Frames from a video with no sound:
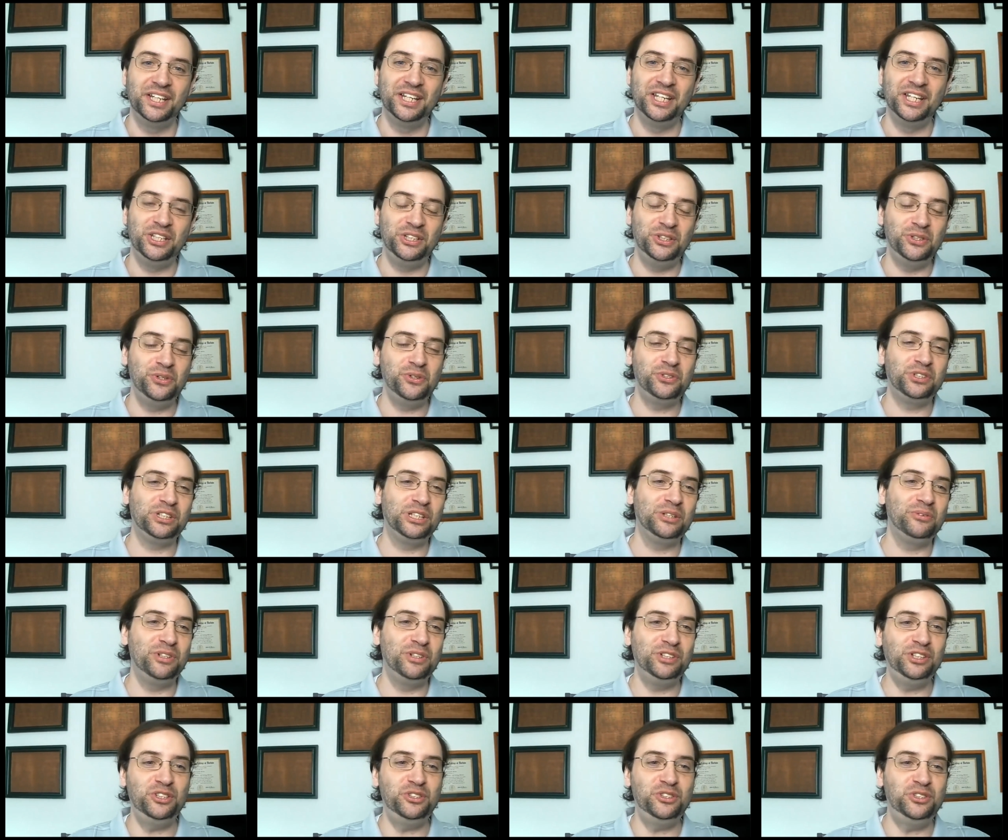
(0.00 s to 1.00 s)
usually
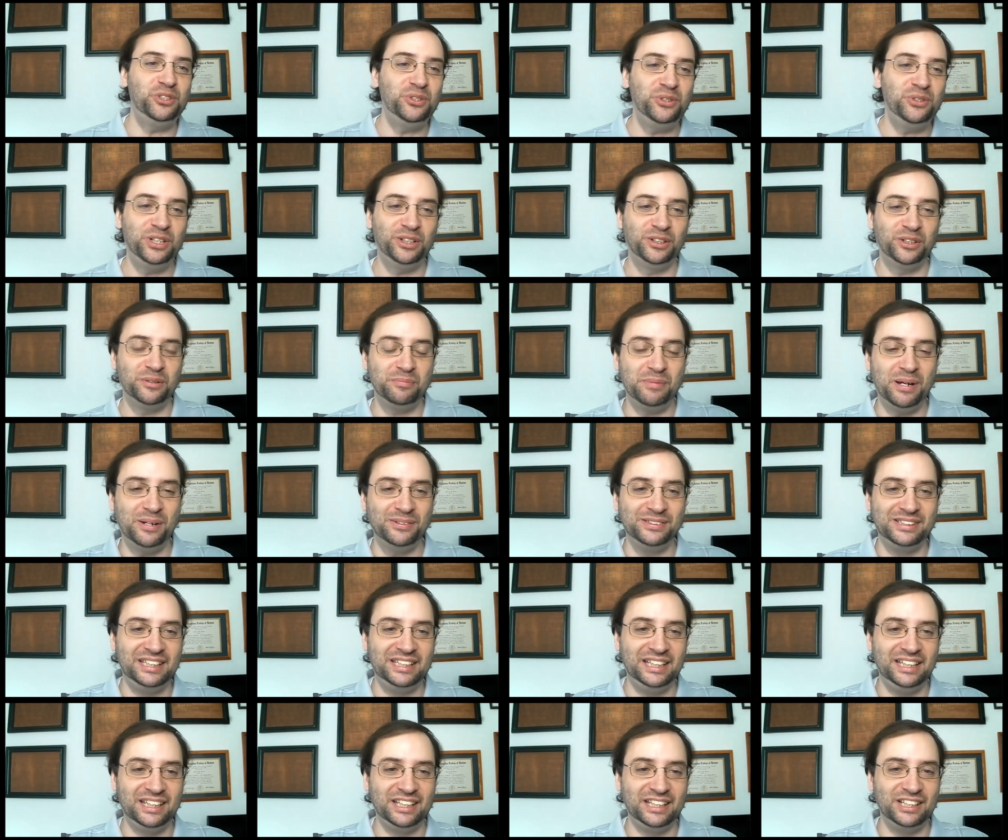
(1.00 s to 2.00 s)
when you do hear about
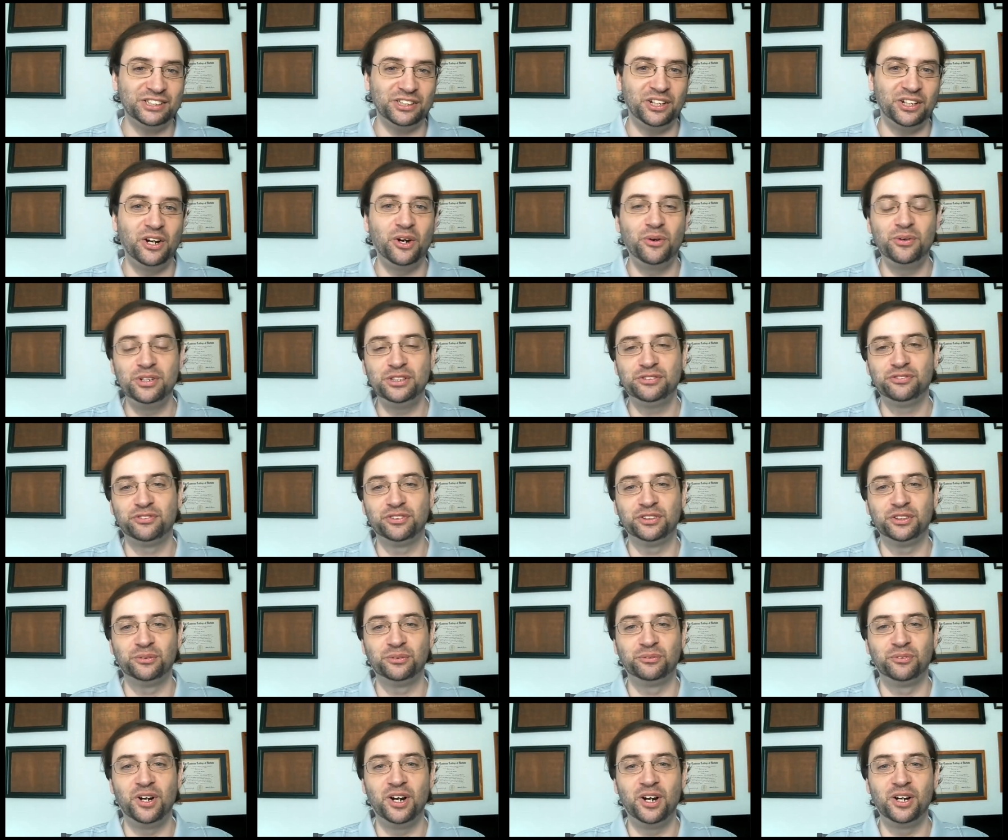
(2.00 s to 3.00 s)
TIC, it's always for the
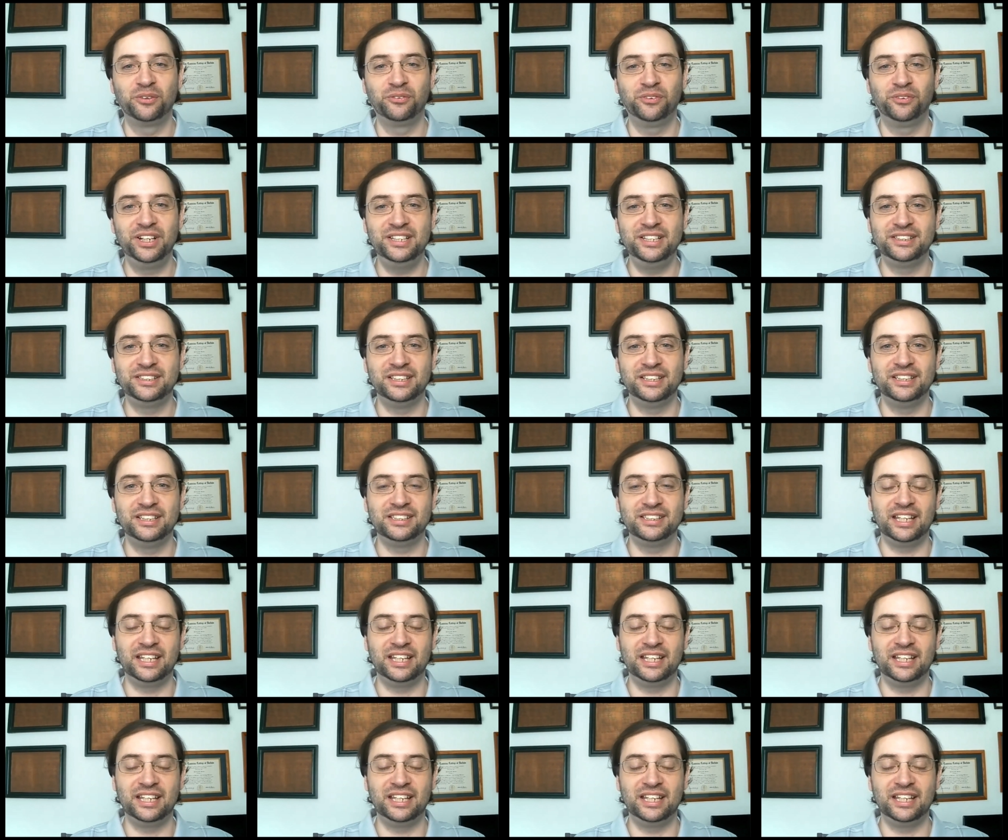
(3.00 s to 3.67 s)
wrong reasons.